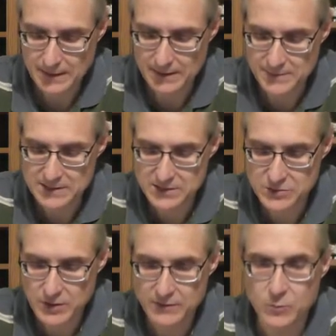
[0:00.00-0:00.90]
It's the
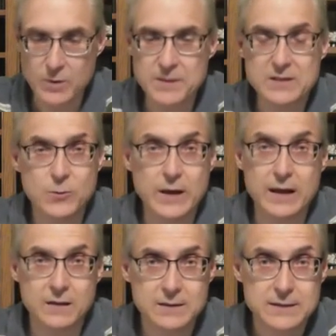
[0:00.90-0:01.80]
story of the woman at the
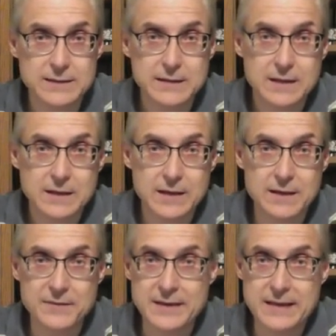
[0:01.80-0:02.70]
well.
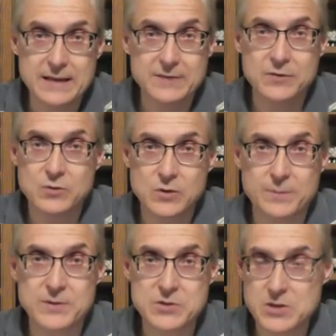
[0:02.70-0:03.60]
That again, if you grew up
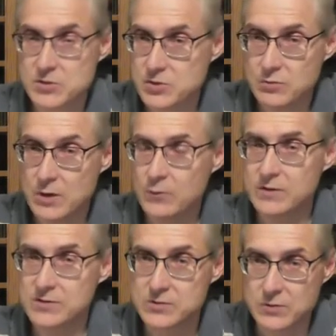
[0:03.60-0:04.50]
in church, you know
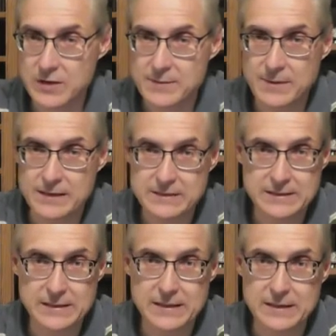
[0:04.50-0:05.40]
this story, but
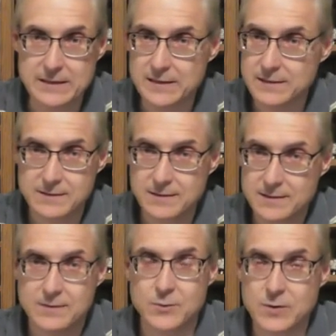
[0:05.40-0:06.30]

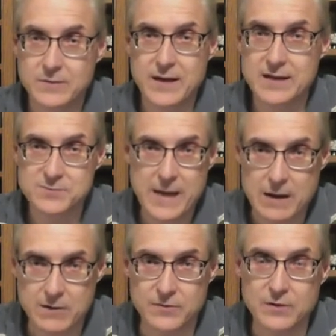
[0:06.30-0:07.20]
the Word of God is
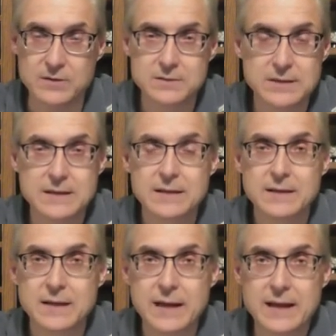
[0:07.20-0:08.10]
powerful.
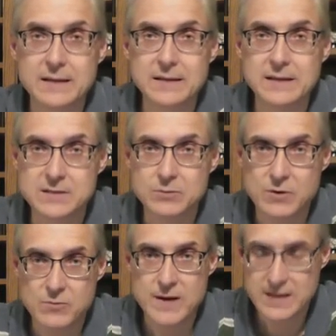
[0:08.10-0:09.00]
And so we
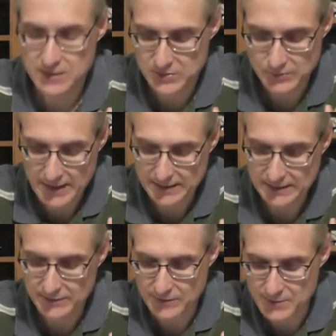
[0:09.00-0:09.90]
read it
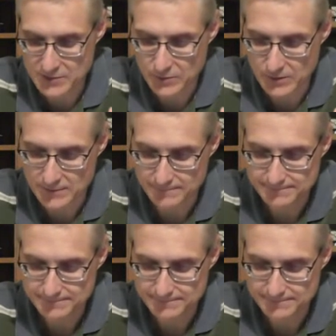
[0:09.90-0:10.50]
directly from His Word.